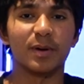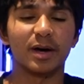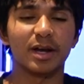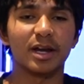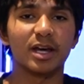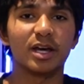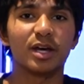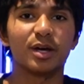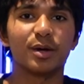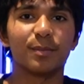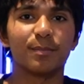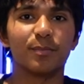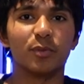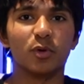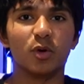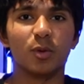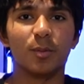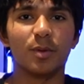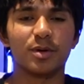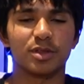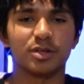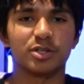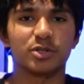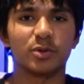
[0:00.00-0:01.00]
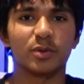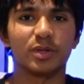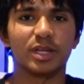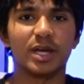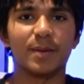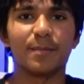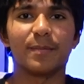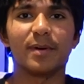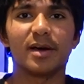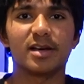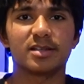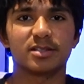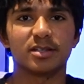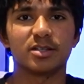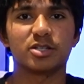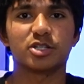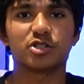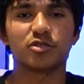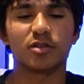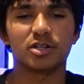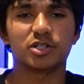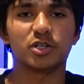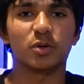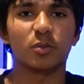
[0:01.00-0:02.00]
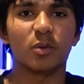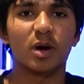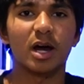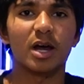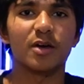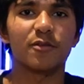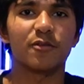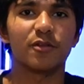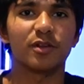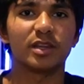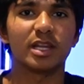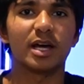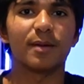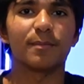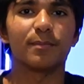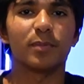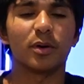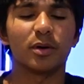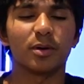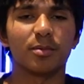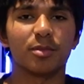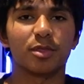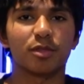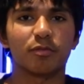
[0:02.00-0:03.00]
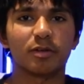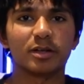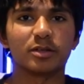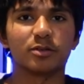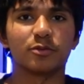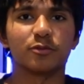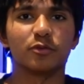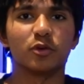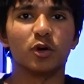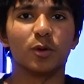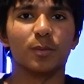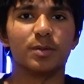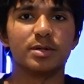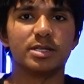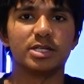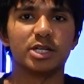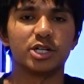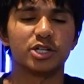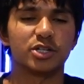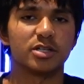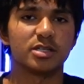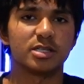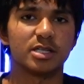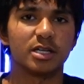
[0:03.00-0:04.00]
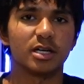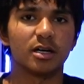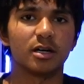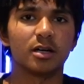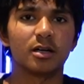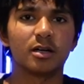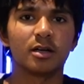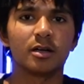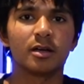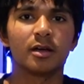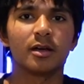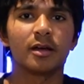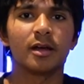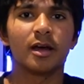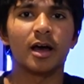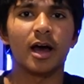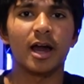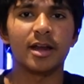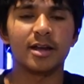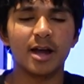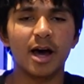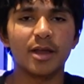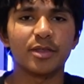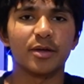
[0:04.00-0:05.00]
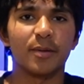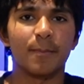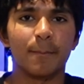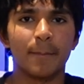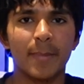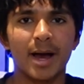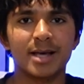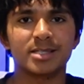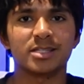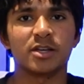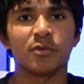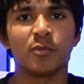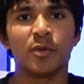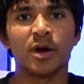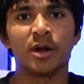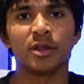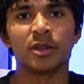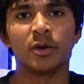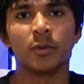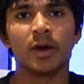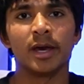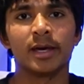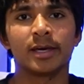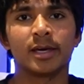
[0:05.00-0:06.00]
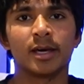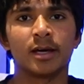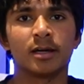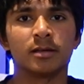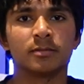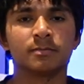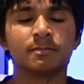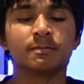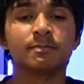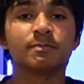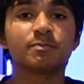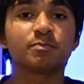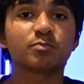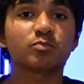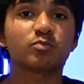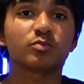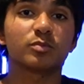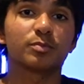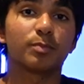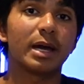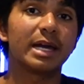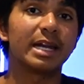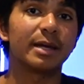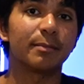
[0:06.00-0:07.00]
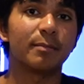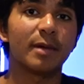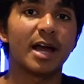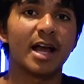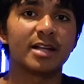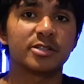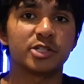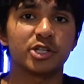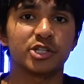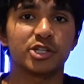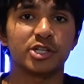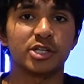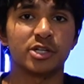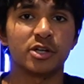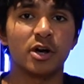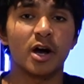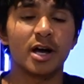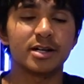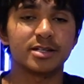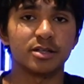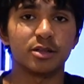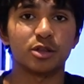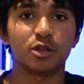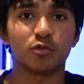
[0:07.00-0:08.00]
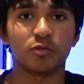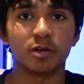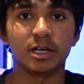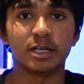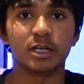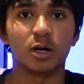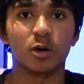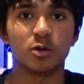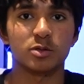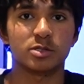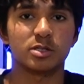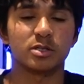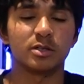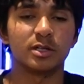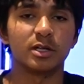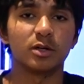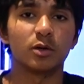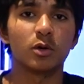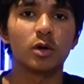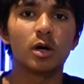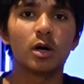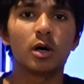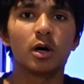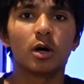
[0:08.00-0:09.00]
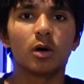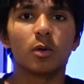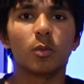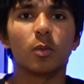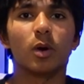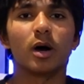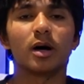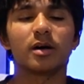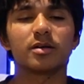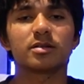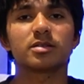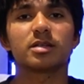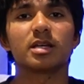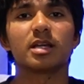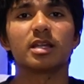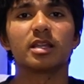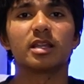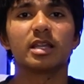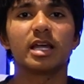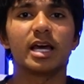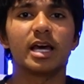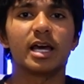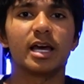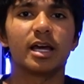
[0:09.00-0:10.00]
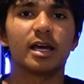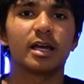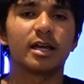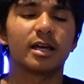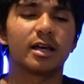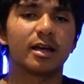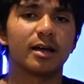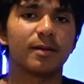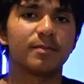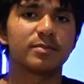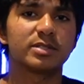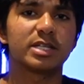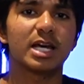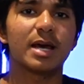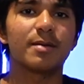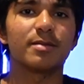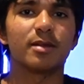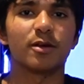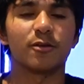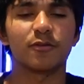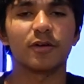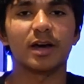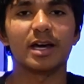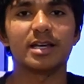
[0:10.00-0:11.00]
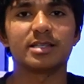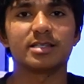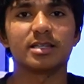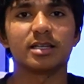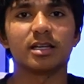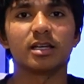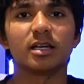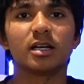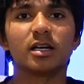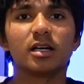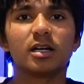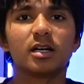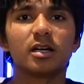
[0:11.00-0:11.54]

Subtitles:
but Bournemouth are doing their best to stretch away from that bottom three or four positions here. Another massive win on the weekend, beating Manchester United 3-0, whilst their team they're facing